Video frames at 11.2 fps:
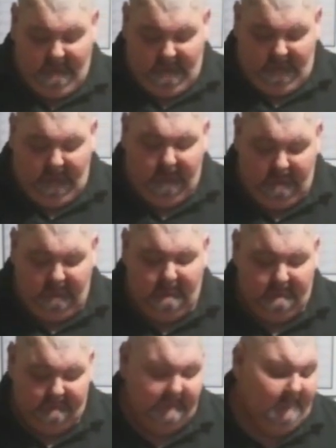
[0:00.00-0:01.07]
I
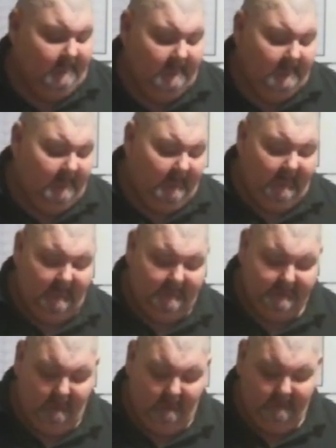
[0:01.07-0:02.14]
had to
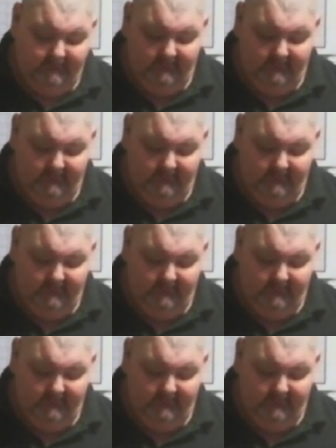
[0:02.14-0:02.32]
go over to